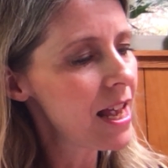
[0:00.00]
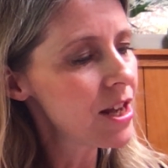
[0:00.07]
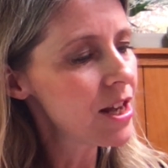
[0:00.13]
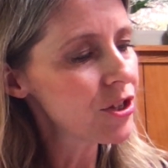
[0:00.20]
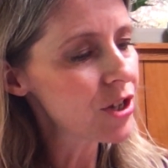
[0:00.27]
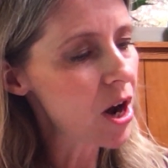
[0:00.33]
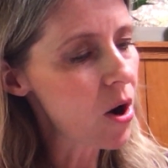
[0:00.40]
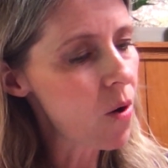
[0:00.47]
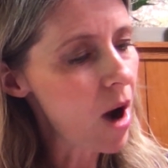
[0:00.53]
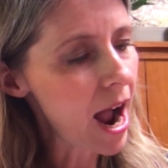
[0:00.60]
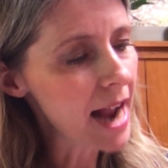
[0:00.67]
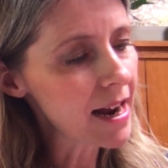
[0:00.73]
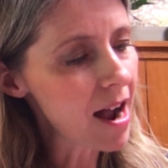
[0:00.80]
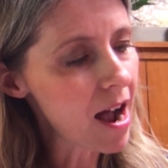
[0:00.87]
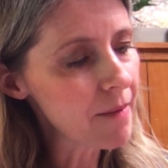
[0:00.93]
So I
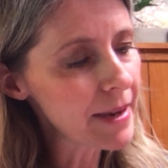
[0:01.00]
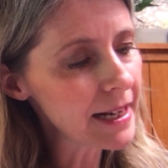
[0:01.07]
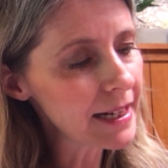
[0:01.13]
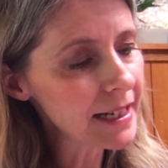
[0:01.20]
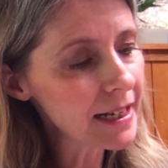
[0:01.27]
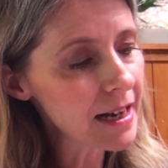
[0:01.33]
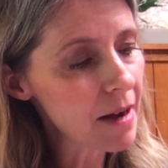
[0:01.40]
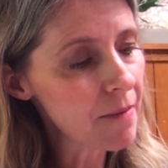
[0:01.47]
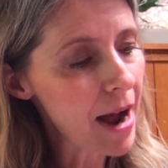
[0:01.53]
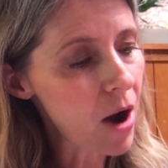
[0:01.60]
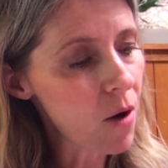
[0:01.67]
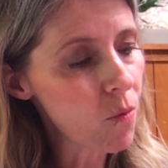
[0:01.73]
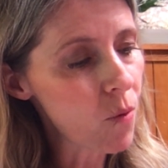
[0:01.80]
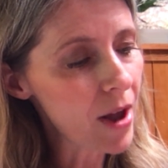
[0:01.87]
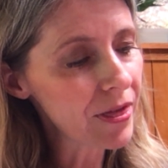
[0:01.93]
commented
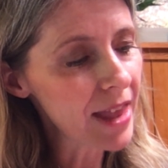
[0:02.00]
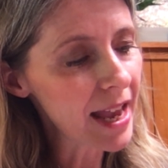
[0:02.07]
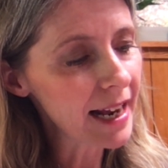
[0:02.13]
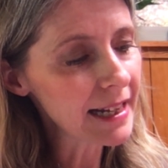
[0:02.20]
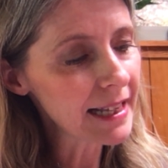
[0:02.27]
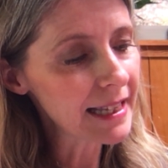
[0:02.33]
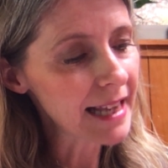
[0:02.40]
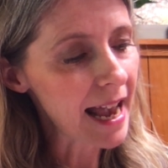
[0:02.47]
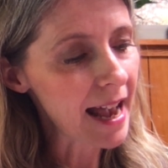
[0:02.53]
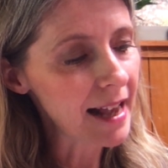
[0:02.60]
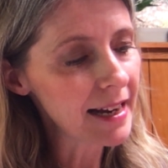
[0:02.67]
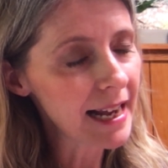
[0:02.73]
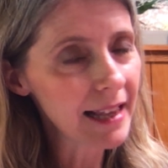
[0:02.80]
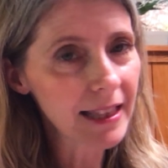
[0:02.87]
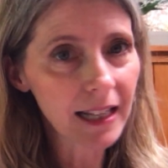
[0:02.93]
about what they had said.
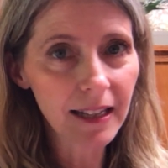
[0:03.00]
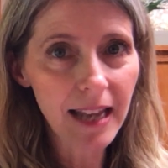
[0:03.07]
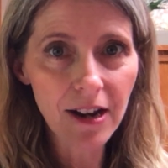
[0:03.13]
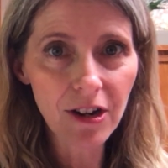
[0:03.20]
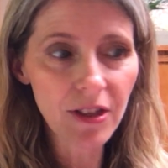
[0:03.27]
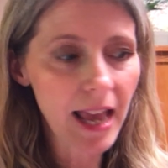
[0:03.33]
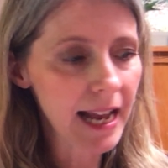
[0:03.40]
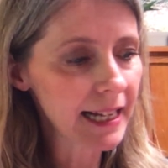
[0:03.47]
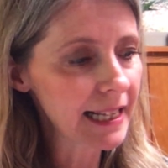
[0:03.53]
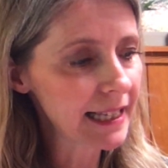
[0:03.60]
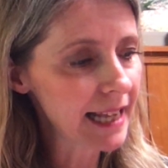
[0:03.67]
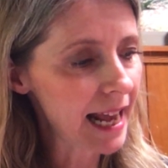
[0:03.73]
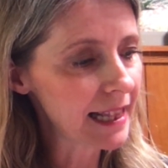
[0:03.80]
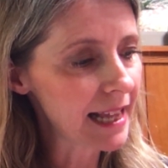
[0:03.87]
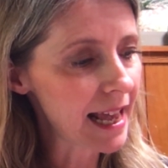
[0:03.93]
In the letter, they had
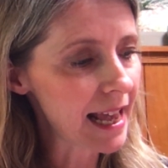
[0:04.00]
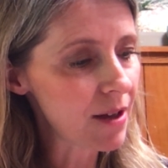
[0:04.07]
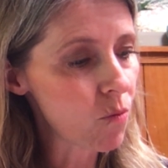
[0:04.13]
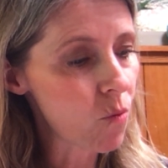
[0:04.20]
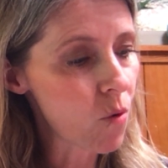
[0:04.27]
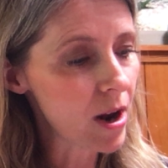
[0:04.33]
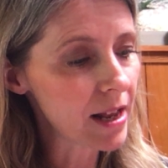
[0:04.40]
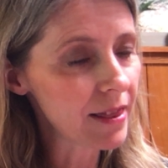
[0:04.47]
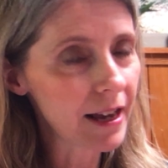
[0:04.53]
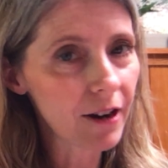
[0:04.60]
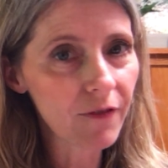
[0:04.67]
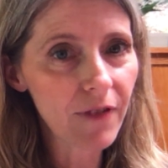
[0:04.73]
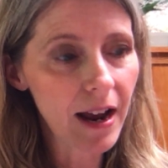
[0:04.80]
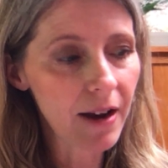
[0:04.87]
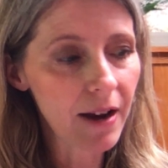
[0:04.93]
said that one of their
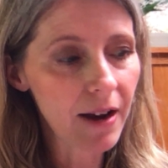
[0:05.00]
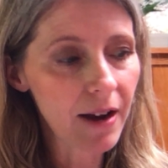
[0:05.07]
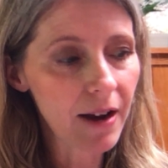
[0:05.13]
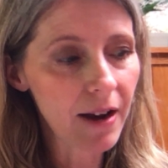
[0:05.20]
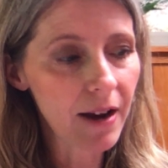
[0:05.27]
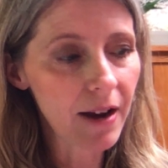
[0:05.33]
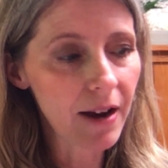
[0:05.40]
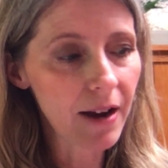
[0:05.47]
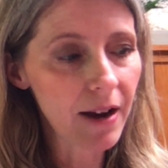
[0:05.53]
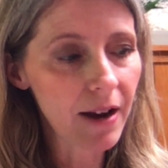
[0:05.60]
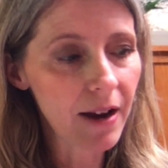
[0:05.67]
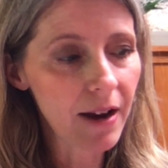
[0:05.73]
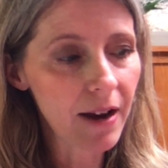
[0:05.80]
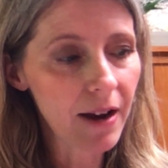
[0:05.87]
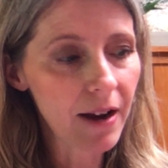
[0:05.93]
favorite things to do
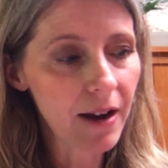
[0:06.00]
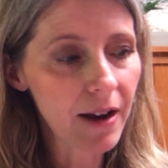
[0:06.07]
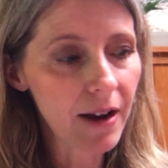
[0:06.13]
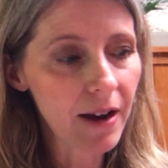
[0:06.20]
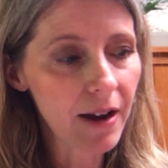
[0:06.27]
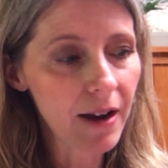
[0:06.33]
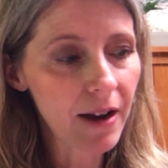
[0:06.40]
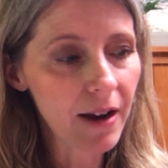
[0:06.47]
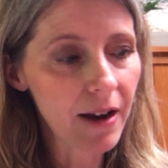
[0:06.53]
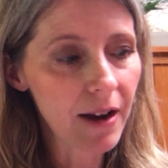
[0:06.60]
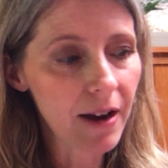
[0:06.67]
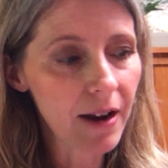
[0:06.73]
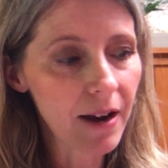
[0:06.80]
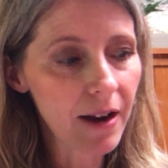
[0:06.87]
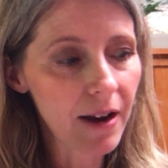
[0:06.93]
was go running
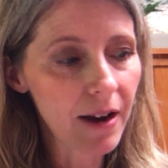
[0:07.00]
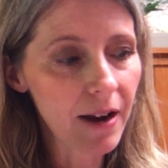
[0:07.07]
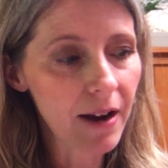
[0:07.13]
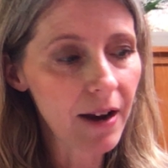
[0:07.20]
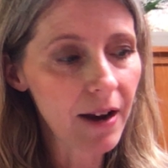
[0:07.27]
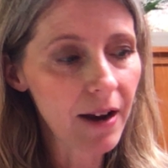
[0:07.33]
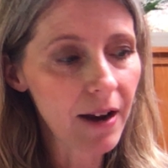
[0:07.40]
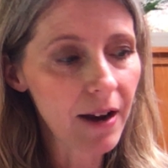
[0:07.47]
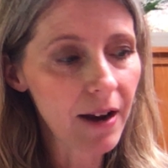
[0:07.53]
outside.